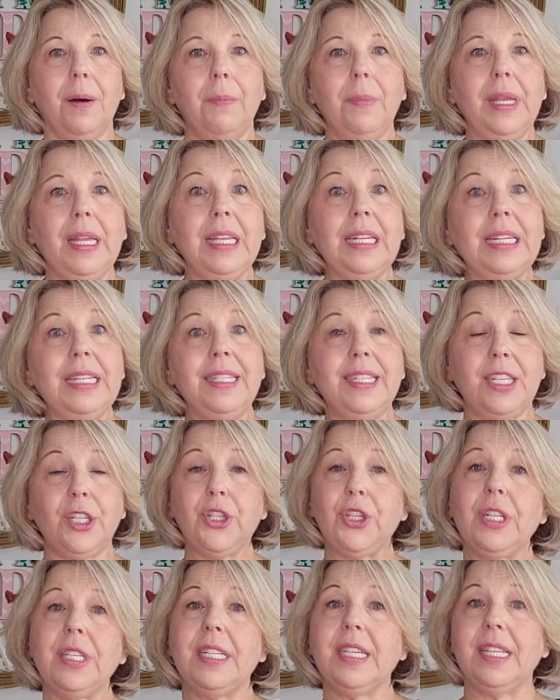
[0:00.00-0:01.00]
in
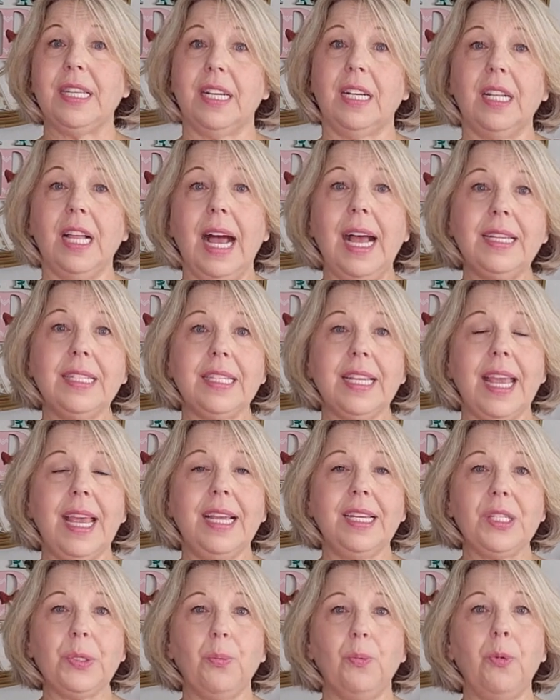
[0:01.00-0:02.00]
addition to the glass
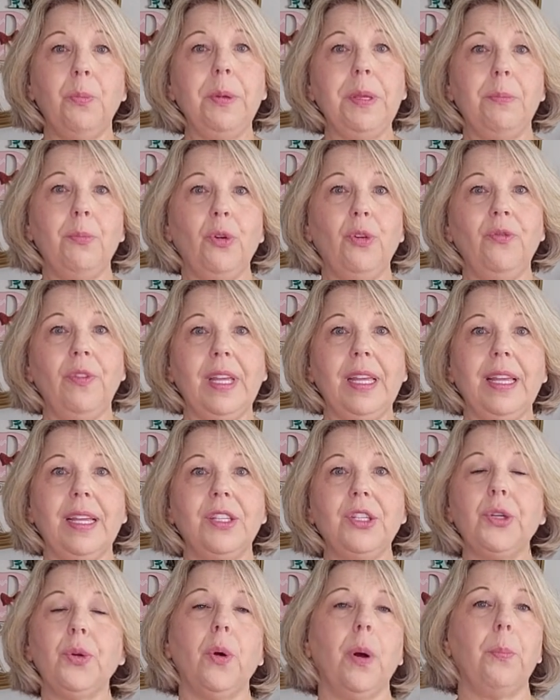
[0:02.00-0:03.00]
case, we'll be moving
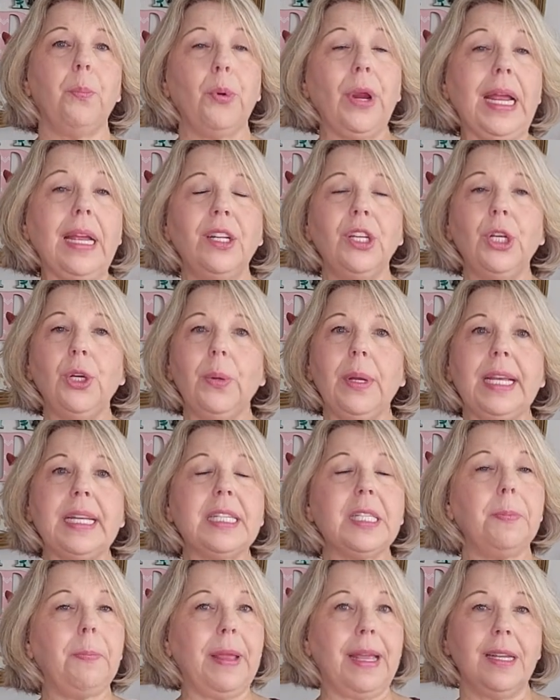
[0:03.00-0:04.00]
into a brand new
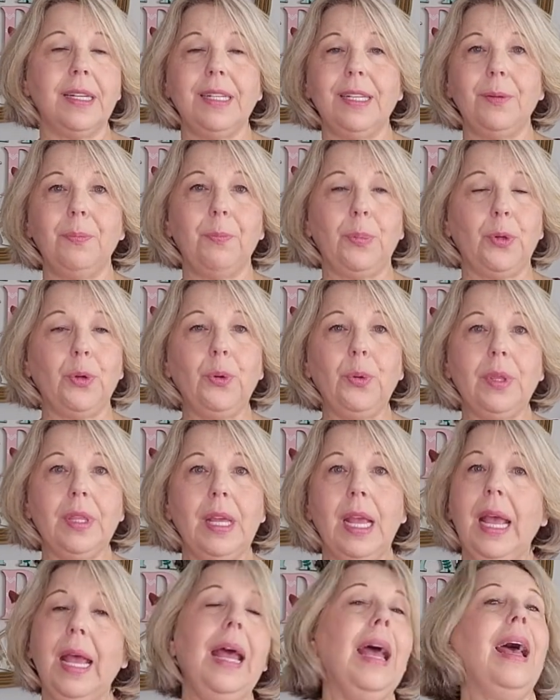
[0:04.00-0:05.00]
expanded booth
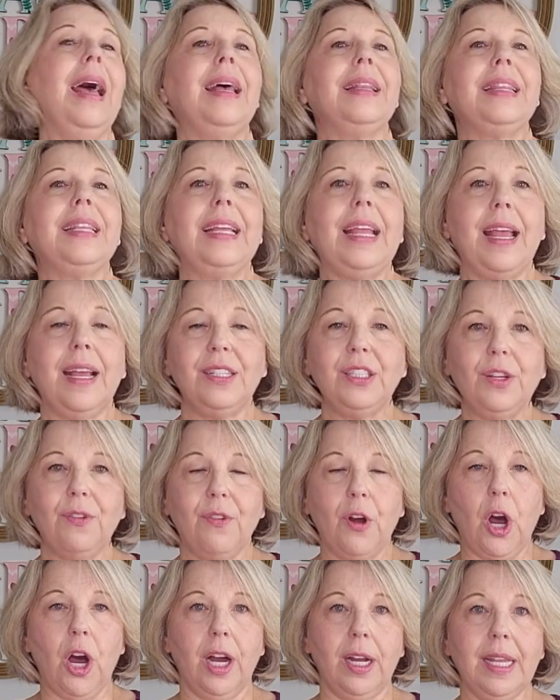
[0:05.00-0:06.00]
at the end of
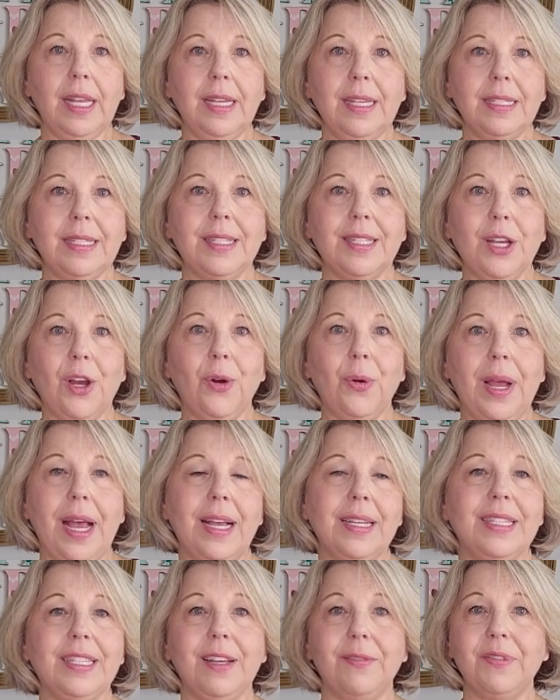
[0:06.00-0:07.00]
August. So
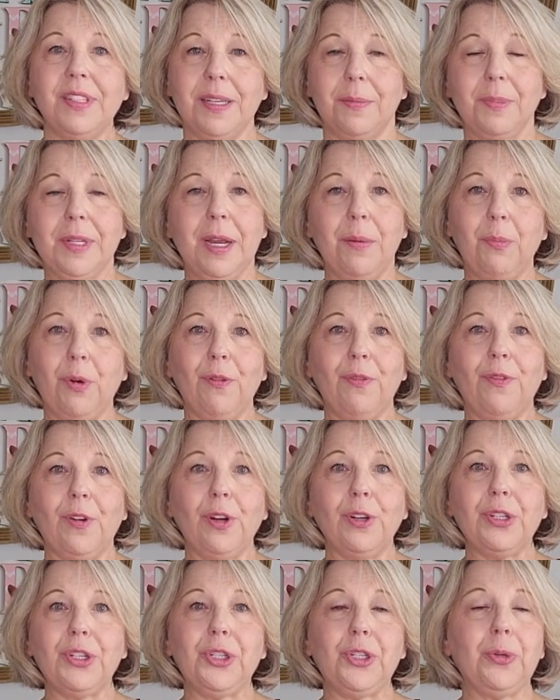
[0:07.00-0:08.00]
as of September
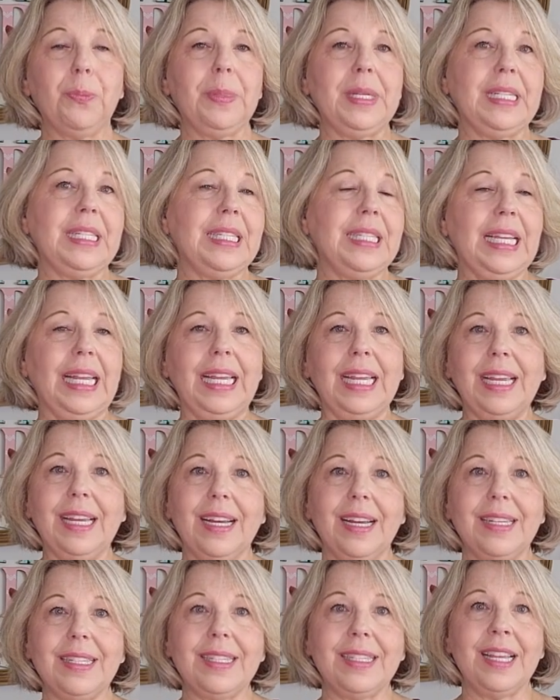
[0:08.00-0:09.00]
1st, you'll be seeing
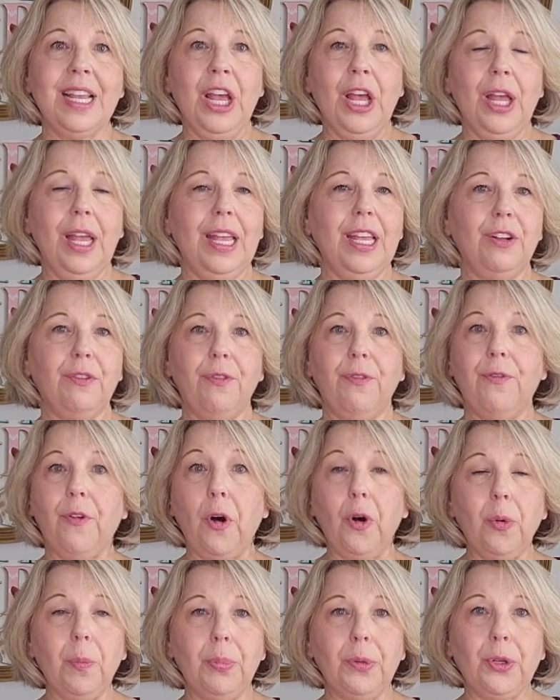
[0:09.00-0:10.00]
us in
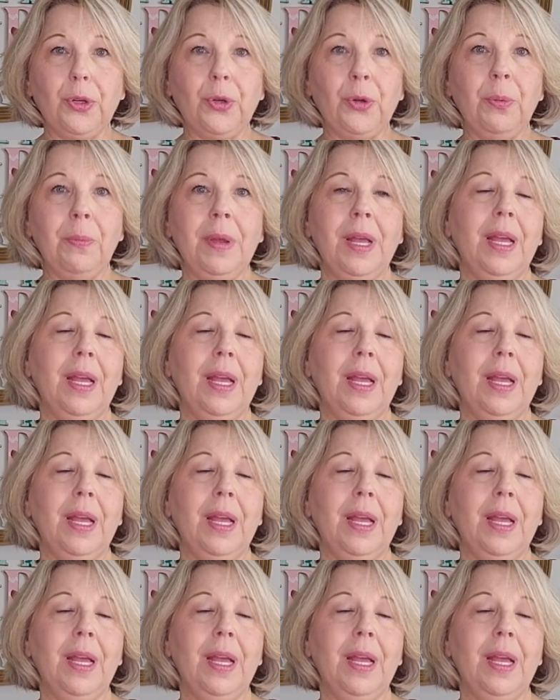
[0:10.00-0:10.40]
full bloom,